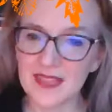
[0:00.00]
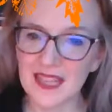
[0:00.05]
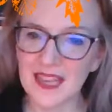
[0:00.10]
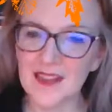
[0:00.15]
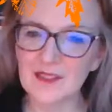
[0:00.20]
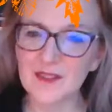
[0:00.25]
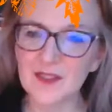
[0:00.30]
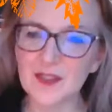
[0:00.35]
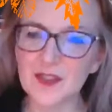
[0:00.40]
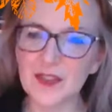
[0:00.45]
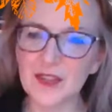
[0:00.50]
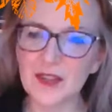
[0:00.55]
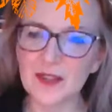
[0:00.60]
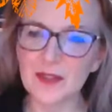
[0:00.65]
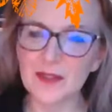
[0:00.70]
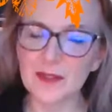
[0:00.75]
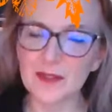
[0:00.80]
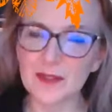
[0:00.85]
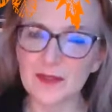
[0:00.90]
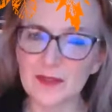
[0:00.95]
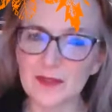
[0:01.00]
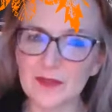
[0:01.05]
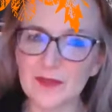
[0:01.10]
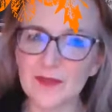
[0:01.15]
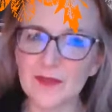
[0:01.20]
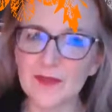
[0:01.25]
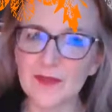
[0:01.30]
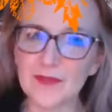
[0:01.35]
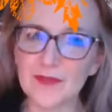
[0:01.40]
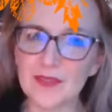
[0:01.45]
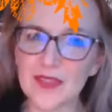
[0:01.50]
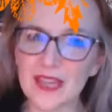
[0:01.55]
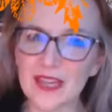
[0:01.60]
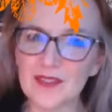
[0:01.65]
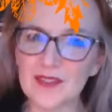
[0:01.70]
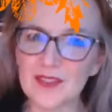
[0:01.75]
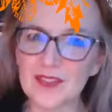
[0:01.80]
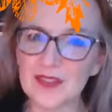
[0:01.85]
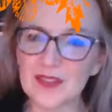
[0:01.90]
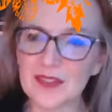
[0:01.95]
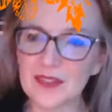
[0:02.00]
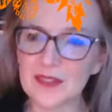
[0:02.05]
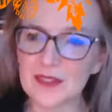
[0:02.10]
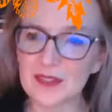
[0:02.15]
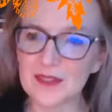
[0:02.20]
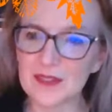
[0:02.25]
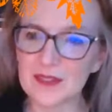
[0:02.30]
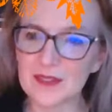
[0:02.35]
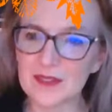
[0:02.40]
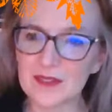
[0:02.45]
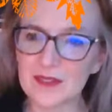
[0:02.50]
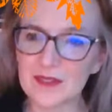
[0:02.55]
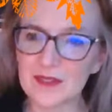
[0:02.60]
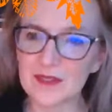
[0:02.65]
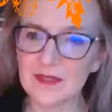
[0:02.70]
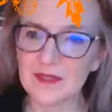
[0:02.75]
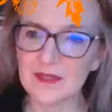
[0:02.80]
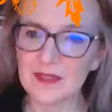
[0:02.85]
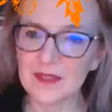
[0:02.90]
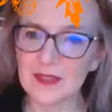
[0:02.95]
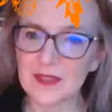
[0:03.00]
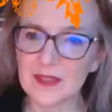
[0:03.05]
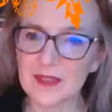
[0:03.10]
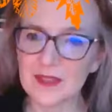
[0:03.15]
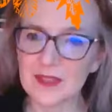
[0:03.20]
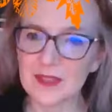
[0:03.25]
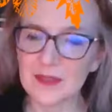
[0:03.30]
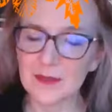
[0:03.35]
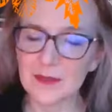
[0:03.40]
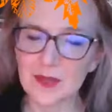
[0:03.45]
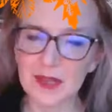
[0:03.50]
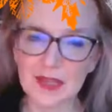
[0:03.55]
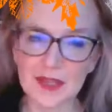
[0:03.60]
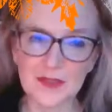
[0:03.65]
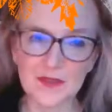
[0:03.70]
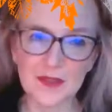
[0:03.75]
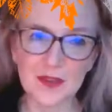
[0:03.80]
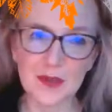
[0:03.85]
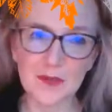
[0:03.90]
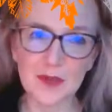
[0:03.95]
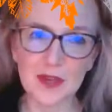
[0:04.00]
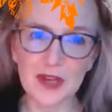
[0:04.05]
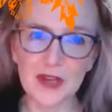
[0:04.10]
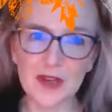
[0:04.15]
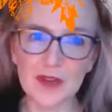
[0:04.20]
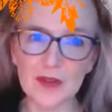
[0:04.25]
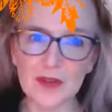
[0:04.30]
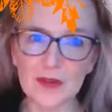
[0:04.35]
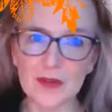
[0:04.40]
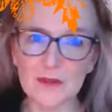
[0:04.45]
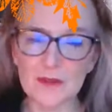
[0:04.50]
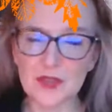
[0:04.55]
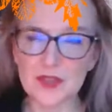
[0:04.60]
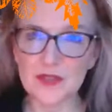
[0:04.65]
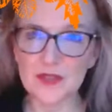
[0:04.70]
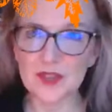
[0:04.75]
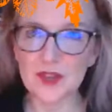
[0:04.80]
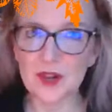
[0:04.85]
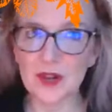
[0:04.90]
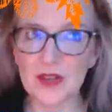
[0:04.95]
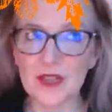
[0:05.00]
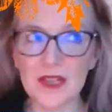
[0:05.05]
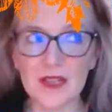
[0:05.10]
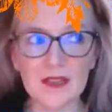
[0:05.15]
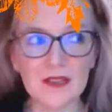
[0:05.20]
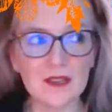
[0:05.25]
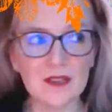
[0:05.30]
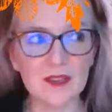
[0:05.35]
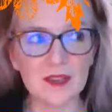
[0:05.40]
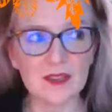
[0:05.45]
After dinner. After dinner. I leave here. I'm going to go. I'm trying.